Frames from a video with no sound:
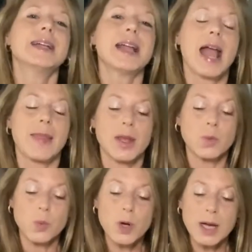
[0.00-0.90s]
And
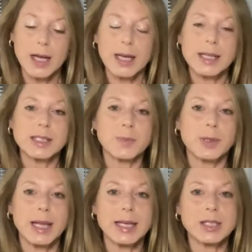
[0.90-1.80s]
then one is
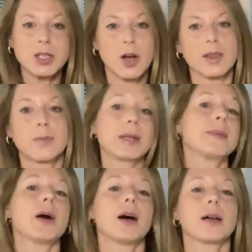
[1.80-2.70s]
placed on the
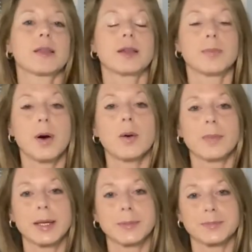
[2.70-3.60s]
bema, the
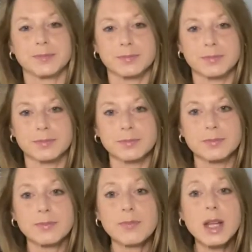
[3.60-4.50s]
pulpit,
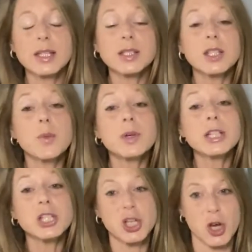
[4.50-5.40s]
and someone
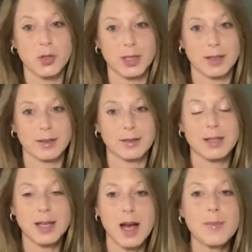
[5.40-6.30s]
is chosen
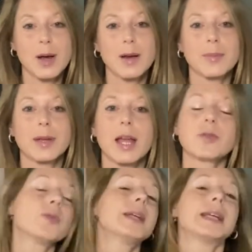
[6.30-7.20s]
to come up
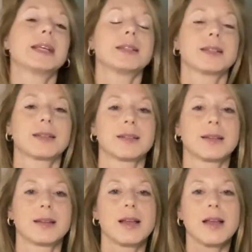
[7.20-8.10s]
and
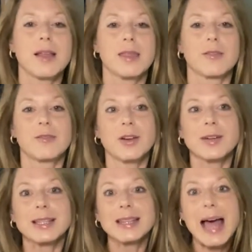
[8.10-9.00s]
read the
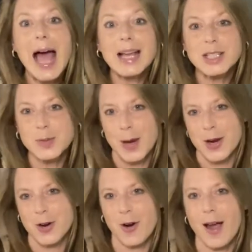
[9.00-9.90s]
very last
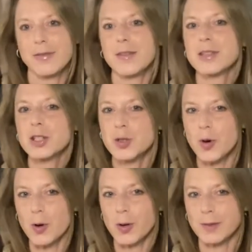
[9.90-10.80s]
paragraph of the
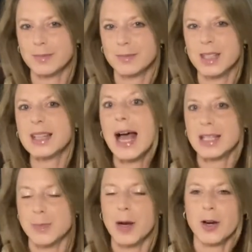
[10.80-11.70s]
scroll the
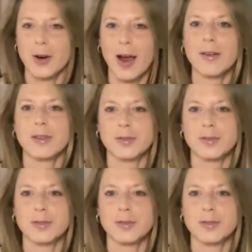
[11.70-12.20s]
last paragraph of